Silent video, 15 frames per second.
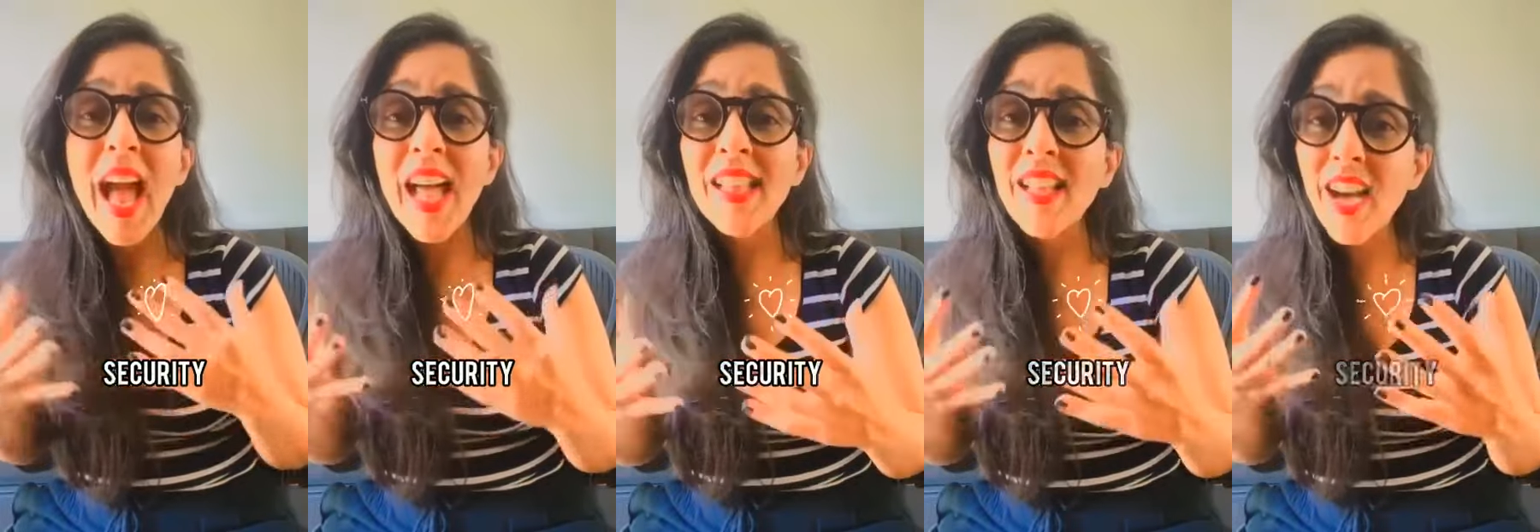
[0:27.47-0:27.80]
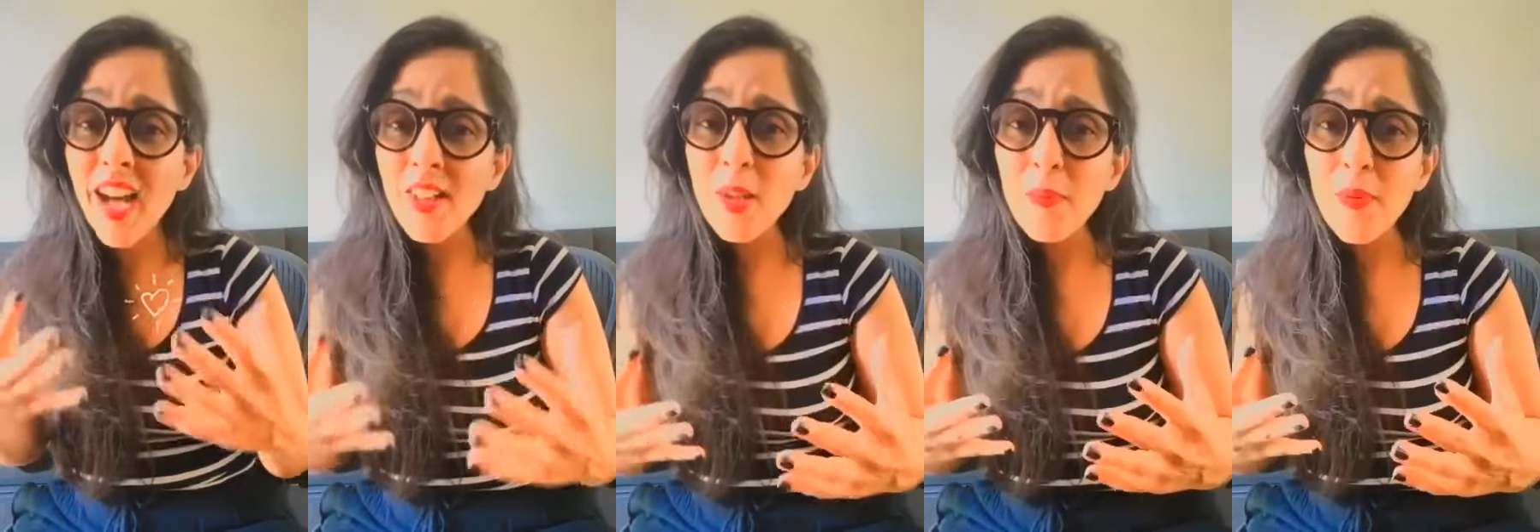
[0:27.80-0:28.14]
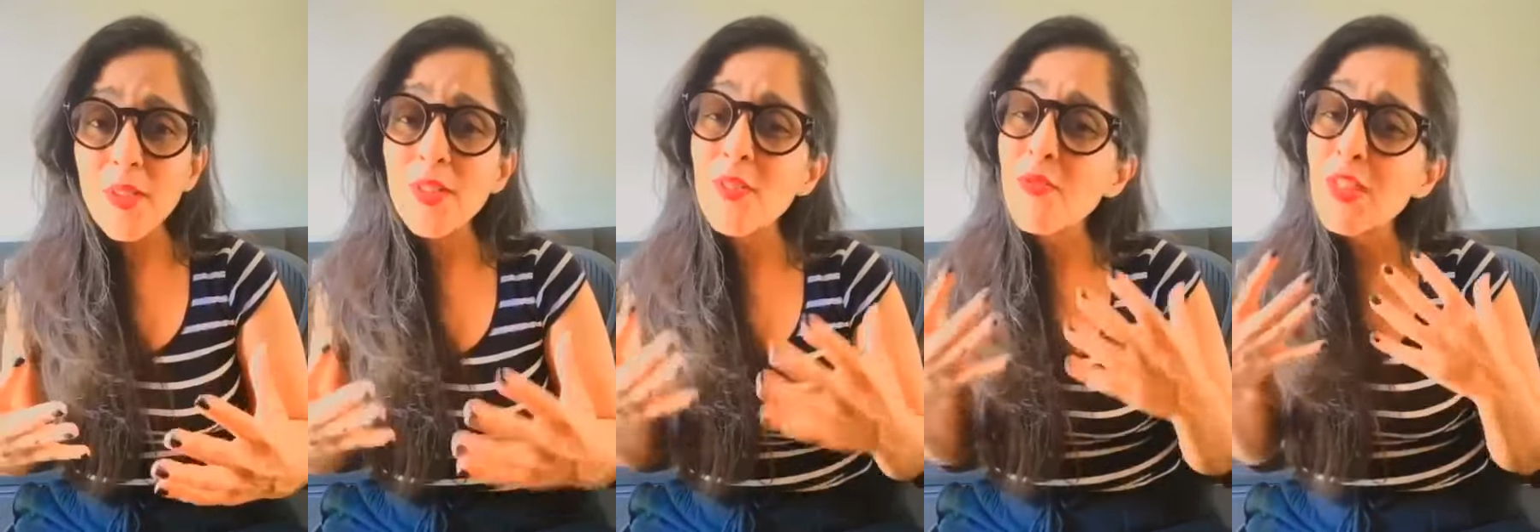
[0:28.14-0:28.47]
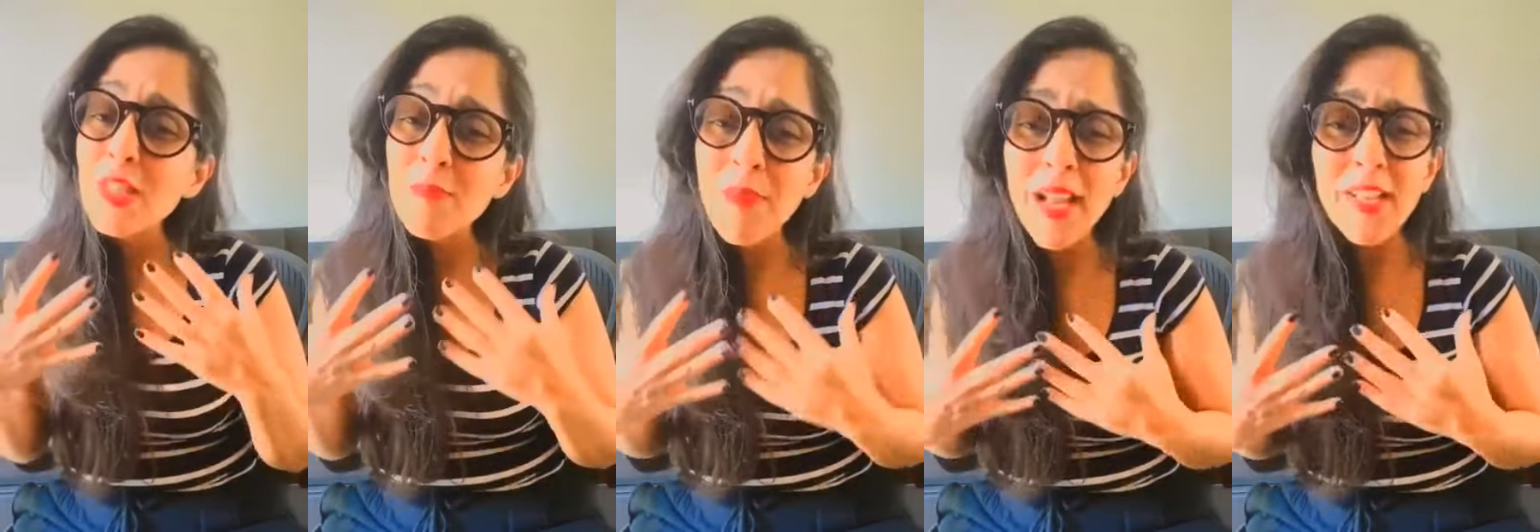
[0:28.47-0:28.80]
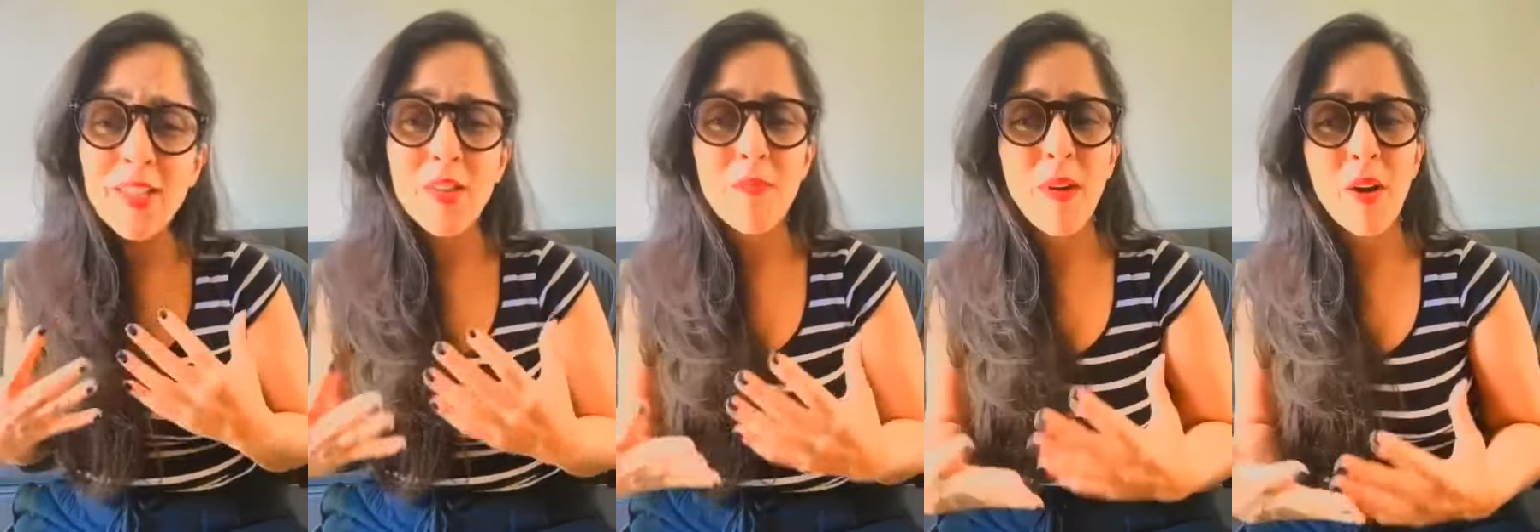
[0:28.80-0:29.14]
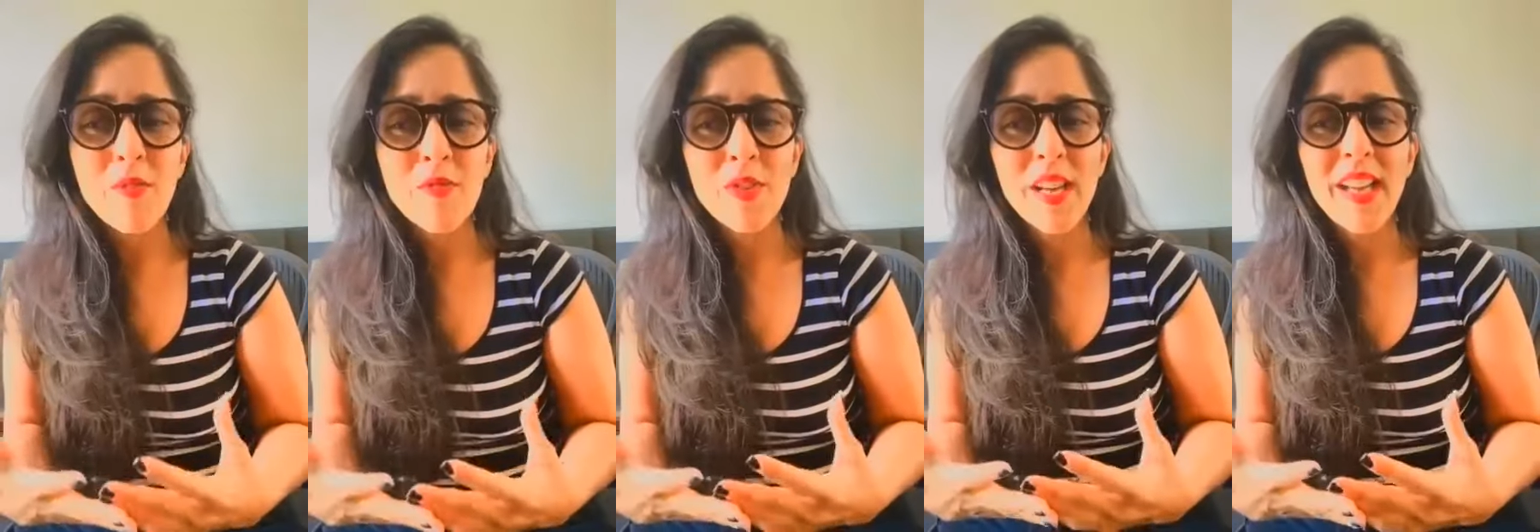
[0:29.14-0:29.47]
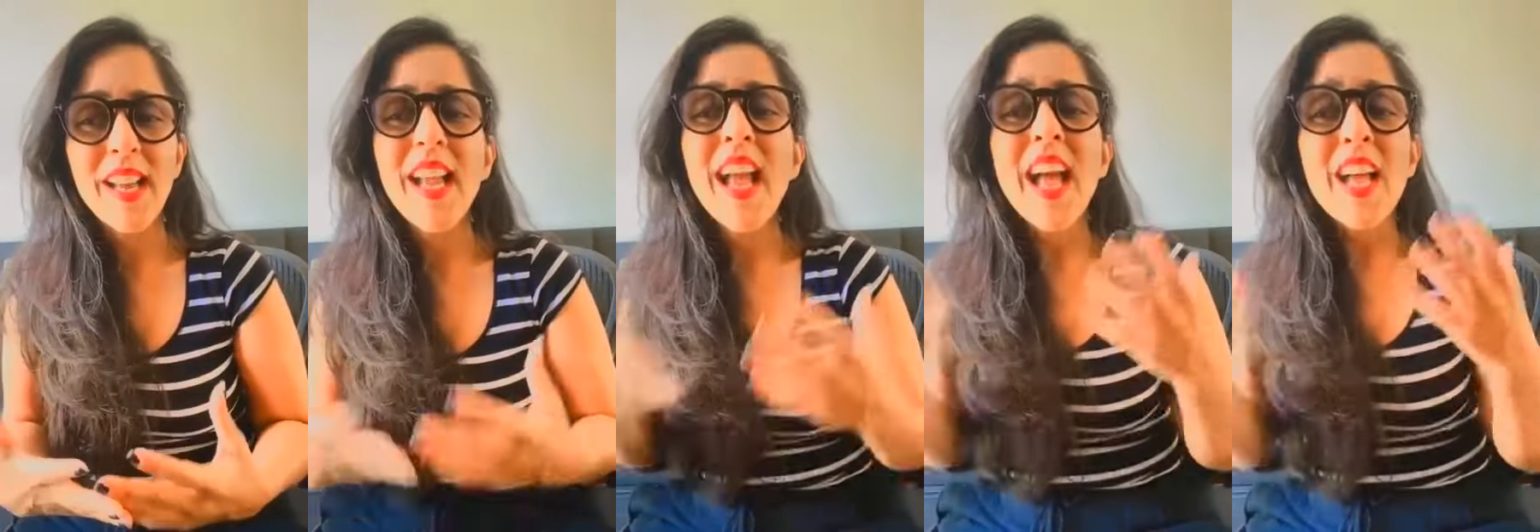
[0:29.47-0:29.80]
and the other person respects your boundary.